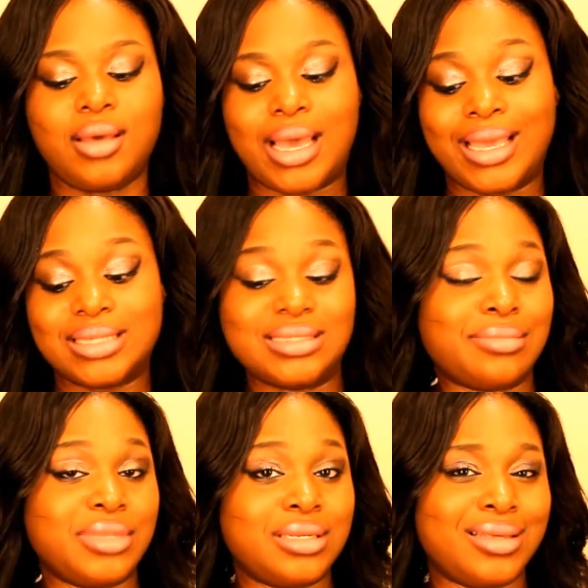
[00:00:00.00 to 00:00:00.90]
I guess
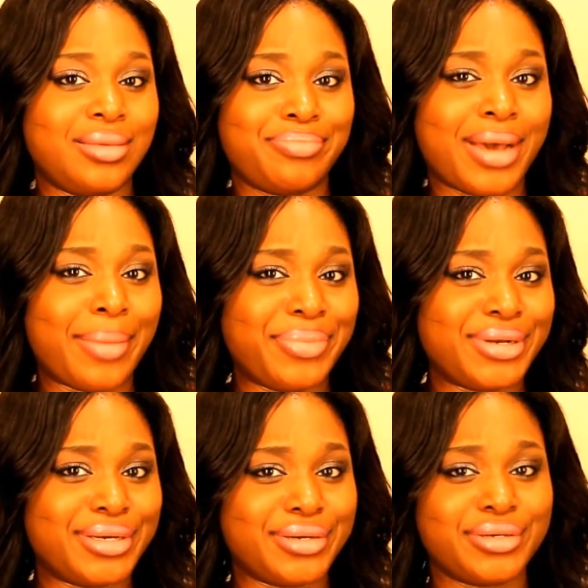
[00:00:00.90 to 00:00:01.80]
I'm in a
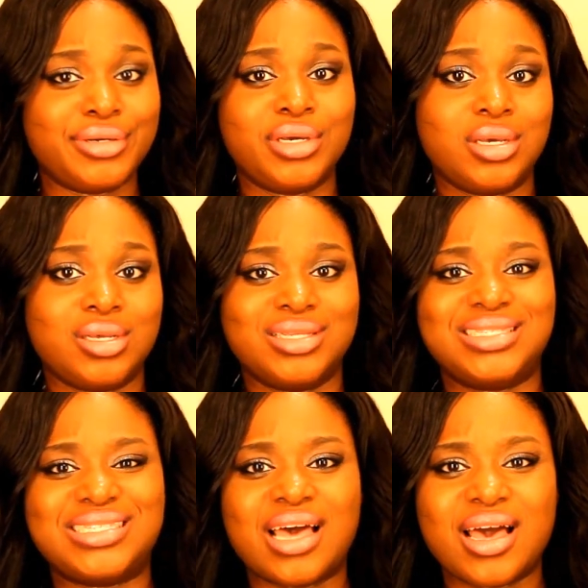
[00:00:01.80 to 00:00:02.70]
popular
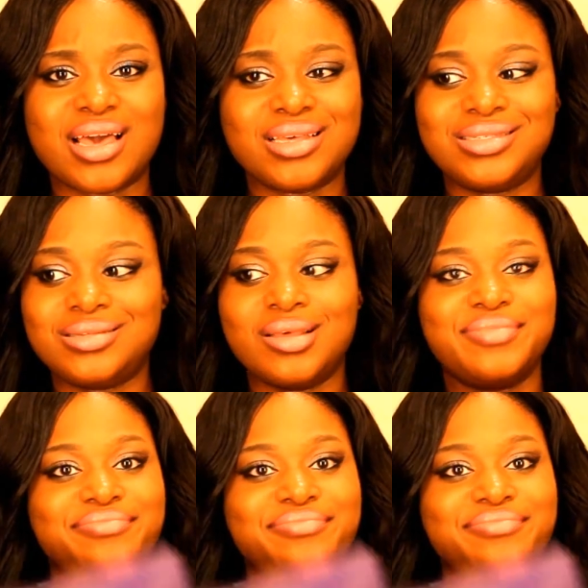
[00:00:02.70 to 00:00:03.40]
size.